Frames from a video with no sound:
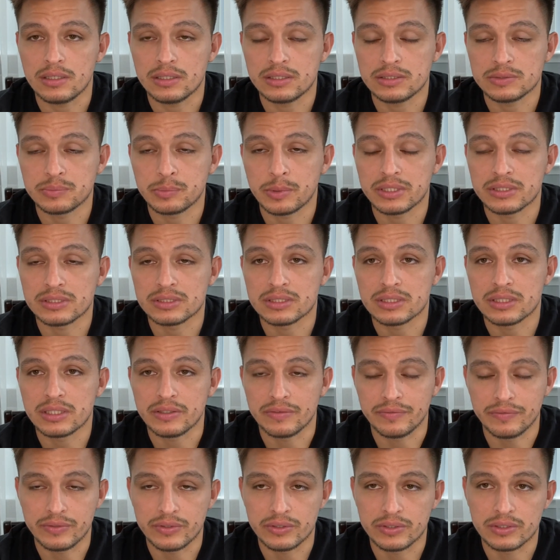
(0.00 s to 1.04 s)
especially
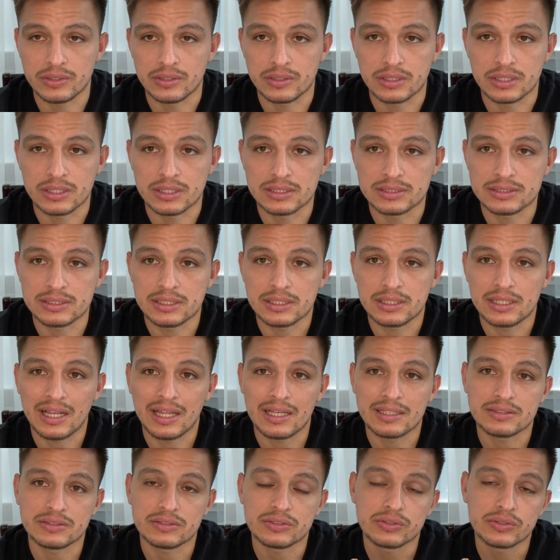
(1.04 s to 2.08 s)
if you're going to take
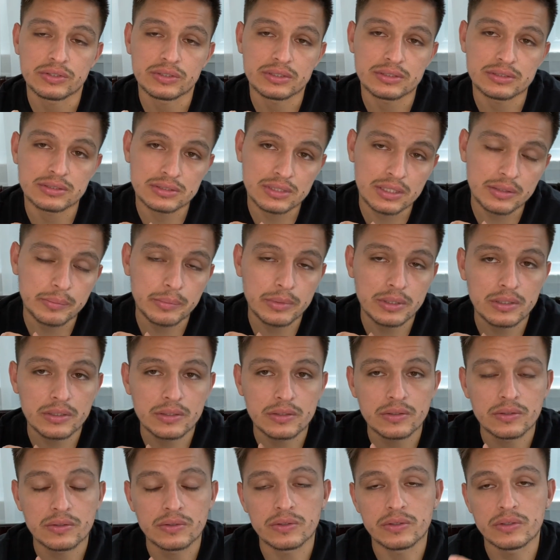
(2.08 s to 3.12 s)
classes during the
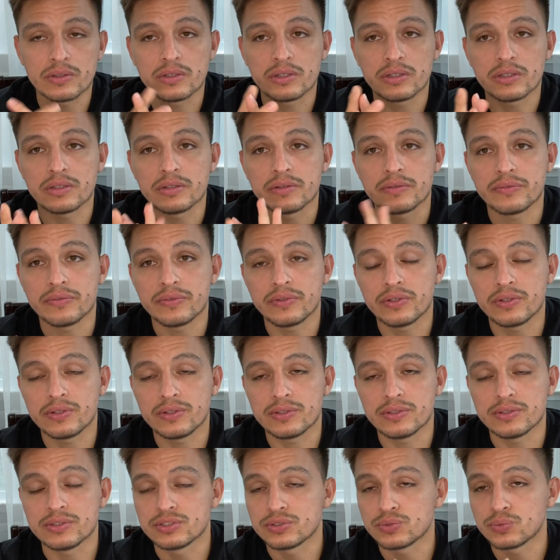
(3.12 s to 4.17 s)
summer, or if
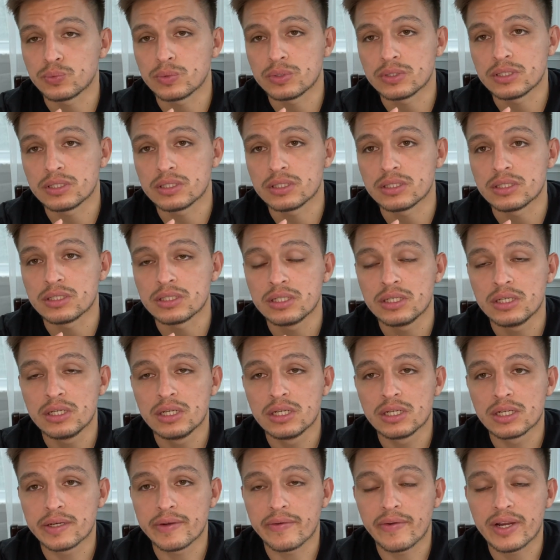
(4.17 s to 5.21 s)
you just want to
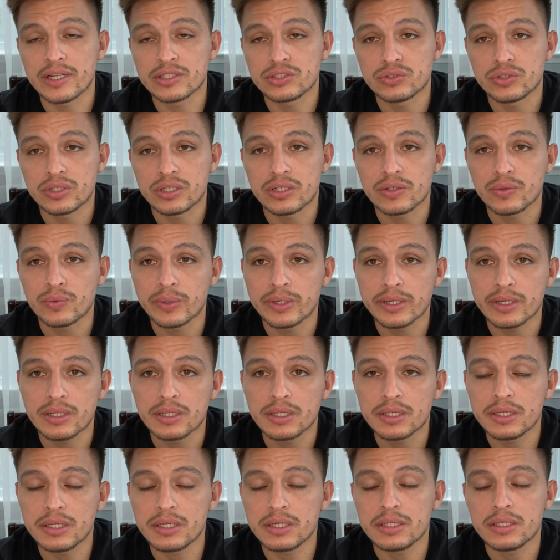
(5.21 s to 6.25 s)
graduate
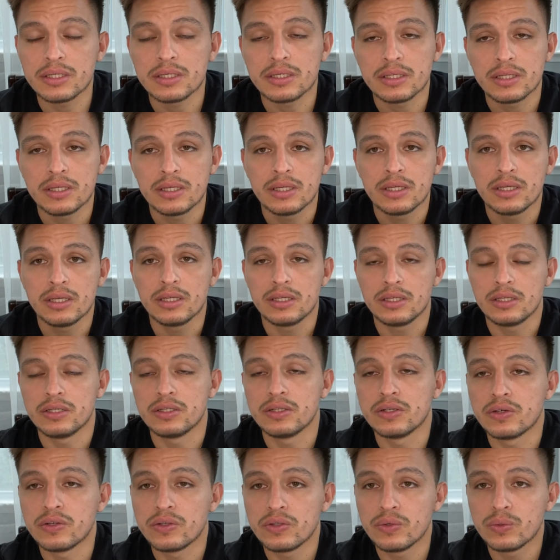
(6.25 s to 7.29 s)
quickly.
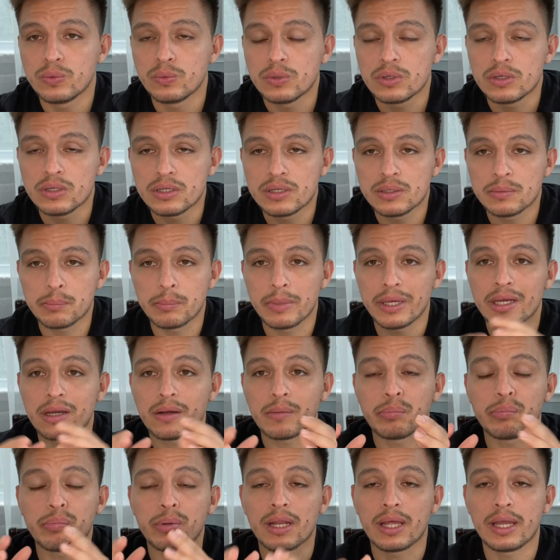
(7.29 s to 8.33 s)
You want to make a
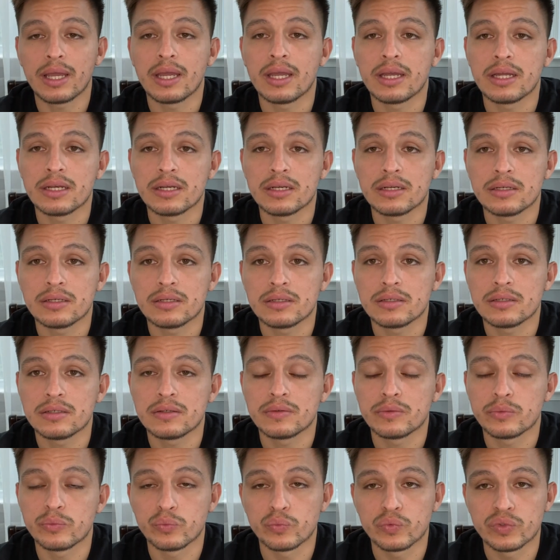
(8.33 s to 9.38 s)
plan,
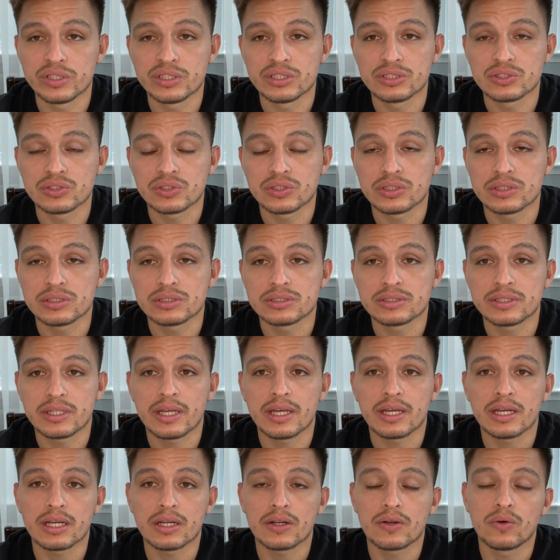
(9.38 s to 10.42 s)
research
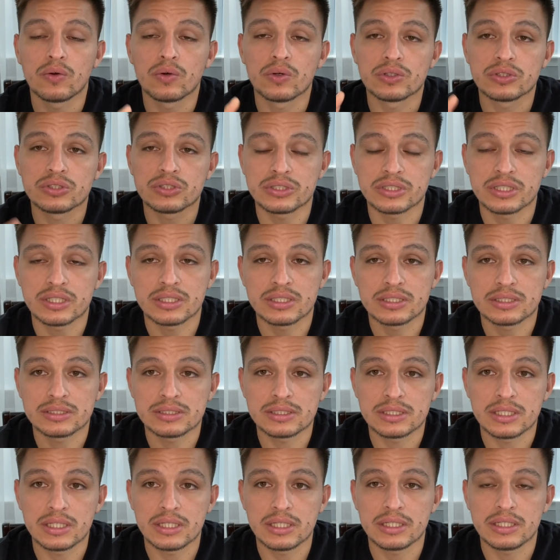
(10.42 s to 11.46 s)
that course you're going to
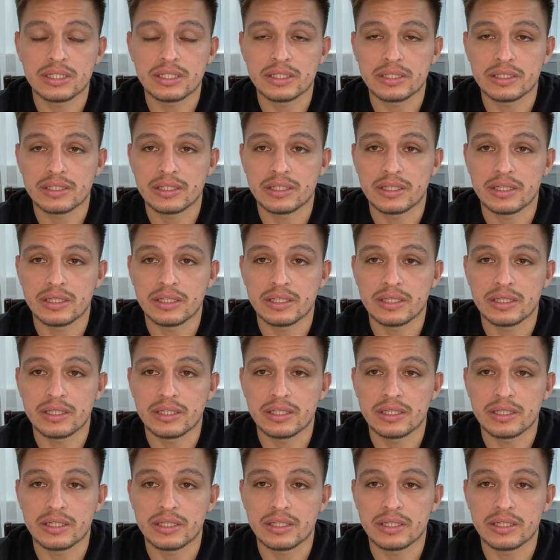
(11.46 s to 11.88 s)
take.